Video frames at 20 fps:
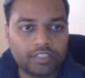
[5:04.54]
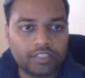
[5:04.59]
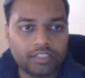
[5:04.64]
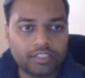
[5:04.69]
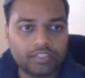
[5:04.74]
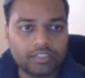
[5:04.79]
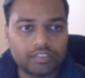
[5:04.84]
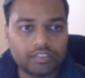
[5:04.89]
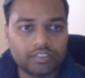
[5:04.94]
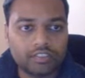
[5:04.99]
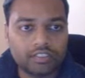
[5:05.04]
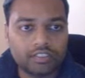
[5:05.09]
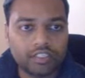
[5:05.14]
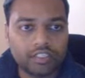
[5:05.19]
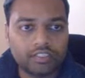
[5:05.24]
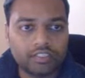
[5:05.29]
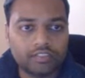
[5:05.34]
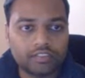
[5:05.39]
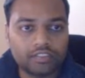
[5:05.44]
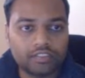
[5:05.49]
insert,
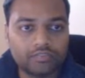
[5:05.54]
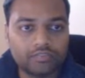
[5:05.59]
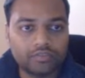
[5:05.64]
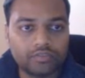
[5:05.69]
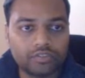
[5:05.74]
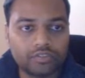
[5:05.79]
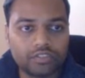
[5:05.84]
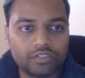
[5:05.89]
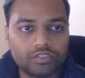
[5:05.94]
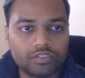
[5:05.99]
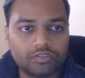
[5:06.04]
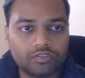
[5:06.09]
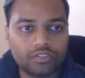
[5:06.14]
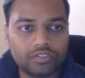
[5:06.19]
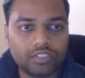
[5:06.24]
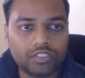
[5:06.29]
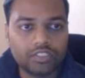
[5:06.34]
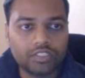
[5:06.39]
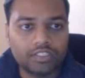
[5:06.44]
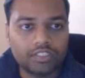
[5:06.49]
headers, and footers.
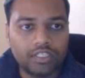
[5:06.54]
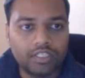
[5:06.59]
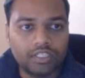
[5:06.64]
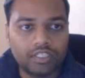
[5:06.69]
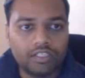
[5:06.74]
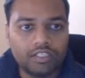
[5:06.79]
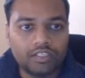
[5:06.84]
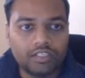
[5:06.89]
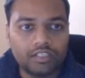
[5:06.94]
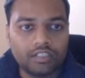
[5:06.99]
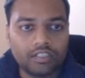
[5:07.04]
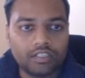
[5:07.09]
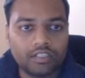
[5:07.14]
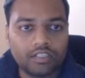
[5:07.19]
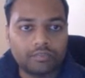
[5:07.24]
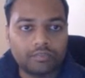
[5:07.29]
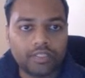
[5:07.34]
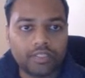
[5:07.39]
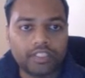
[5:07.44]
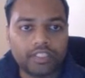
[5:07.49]
So this
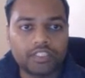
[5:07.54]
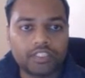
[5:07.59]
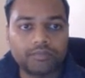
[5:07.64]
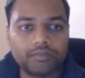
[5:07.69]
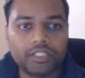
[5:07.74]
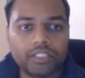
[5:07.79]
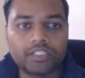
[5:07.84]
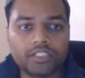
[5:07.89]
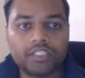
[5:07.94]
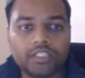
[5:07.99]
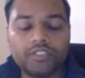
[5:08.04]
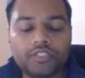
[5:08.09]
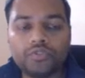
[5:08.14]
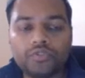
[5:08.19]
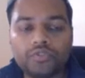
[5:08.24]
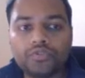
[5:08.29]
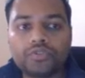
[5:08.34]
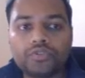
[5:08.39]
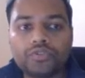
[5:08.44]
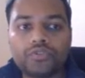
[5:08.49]
Plugin is basically
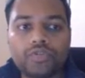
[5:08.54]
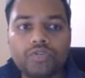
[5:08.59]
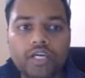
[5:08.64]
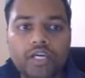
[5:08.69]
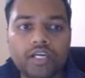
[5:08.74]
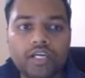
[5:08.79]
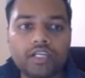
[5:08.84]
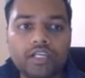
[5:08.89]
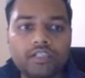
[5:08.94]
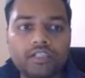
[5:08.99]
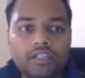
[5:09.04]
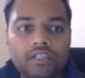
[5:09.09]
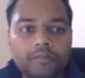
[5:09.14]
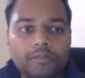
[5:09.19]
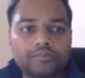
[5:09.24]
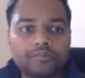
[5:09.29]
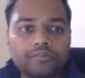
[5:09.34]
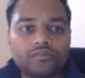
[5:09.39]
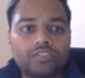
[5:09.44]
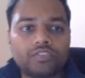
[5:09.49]
used to add
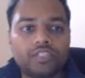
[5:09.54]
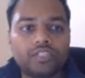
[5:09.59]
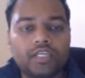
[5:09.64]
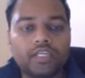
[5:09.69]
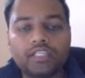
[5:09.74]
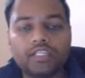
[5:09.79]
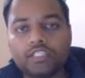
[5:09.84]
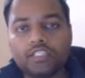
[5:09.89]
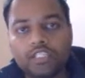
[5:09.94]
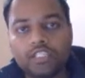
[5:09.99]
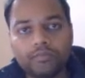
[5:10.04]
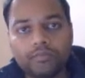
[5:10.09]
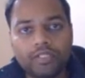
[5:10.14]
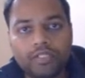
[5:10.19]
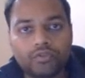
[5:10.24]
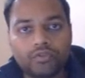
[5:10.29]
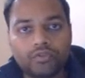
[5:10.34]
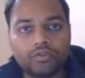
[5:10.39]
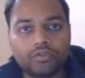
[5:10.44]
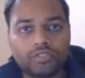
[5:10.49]

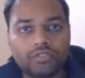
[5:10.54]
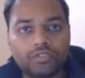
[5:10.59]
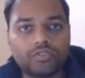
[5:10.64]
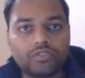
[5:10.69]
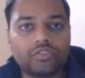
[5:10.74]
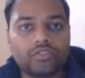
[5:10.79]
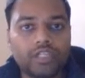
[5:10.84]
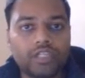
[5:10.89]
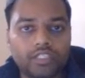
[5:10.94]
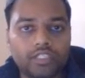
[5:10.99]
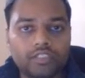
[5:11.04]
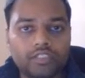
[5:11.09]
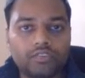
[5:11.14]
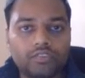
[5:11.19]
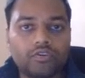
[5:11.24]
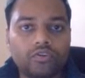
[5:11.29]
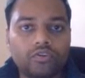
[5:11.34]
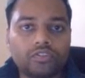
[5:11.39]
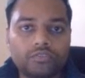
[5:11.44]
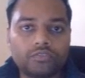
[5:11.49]
HTML codes to your headers
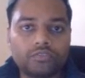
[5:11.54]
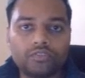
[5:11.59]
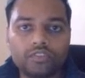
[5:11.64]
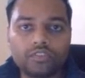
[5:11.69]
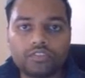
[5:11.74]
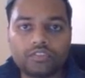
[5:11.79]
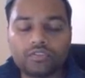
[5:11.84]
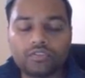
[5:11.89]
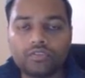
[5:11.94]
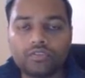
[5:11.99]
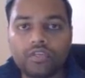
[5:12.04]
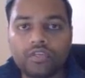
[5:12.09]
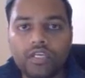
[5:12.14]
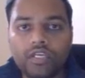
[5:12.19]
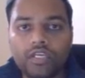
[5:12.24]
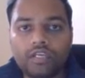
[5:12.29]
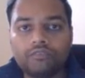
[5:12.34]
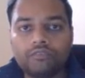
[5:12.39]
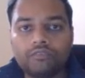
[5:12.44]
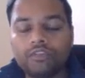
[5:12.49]
or the footers. So
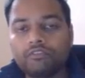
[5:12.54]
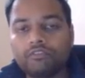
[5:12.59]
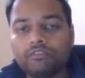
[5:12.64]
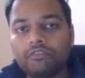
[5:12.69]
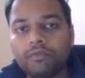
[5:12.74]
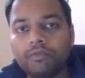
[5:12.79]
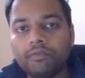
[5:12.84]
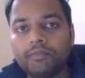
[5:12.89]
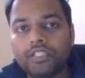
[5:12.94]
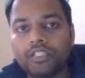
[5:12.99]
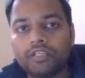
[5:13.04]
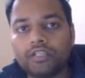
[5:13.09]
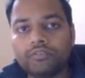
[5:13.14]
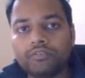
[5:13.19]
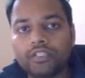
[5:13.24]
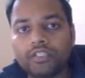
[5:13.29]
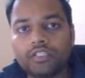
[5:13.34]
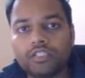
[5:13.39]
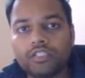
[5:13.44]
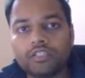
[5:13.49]
when we will be
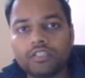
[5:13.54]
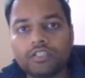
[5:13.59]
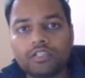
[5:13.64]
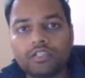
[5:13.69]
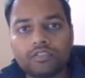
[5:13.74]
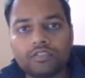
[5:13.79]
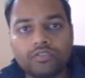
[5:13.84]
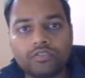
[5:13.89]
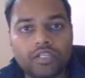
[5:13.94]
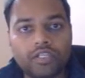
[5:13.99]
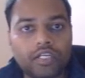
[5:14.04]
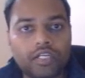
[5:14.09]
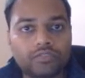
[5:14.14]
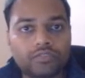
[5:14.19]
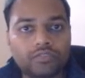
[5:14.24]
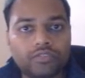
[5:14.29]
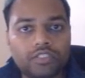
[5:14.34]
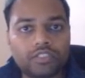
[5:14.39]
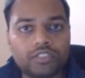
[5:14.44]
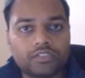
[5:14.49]
covering Google
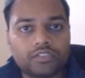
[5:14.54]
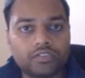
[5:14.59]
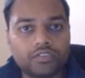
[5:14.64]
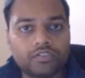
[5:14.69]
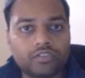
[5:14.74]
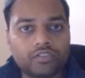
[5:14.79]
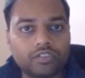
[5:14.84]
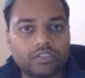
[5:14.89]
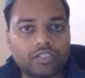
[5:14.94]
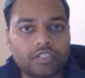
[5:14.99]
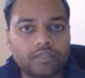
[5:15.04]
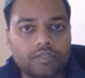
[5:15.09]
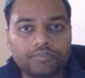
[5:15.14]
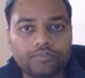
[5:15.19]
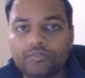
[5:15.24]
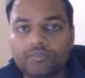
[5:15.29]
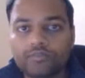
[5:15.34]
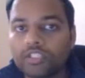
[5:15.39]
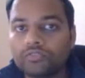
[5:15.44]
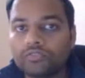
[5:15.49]
AdWords
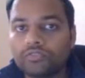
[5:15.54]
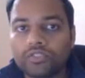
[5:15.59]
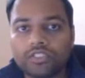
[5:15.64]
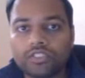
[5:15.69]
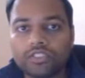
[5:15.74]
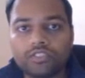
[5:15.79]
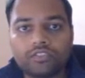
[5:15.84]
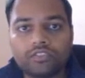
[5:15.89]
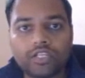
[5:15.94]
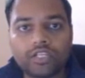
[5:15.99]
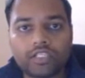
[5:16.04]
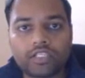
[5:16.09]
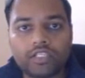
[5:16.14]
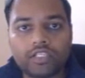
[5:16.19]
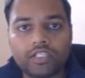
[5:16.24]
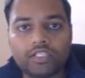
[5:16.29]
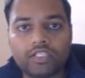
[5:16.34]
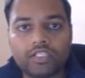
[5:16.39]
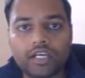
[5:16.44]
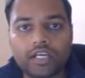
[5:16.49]
or conversion
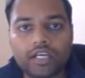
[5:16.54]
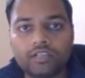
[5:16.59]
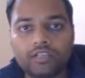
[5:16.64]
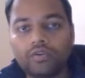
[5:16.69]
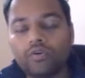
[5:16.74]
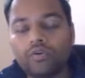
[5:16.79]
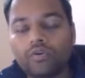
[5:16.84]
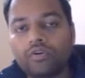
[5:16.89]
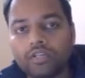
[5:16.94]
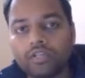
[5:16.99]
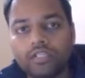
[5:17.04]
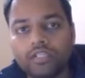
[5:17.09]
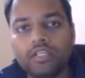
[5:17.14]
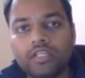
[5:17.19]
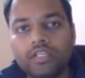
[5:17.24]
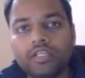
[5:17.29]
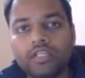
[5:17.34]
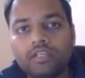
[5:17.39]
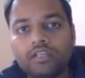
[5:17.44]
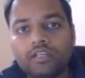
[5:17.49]
tracking in that, or
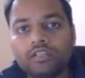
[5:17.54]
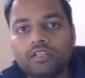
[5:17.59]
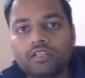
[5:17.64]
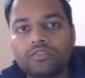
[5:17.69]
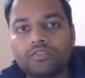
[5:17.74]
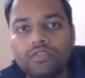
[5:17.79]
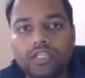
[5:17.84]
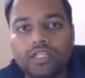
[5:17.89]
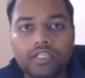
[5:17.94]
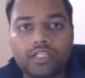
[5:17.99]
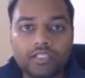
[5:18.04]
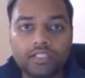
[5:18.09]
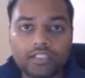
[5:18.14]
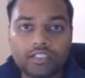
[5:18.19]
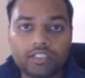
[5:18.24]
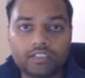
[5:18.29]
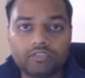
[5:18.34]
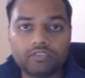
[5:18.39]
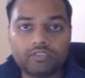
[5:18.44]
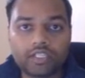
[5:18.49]
Google
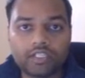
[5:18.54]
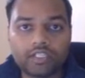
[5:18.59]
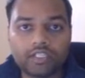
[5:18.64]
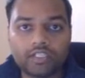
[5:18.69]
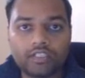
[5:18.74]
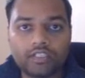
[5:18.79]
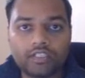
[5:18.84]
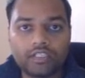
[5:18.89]
Analytics tracking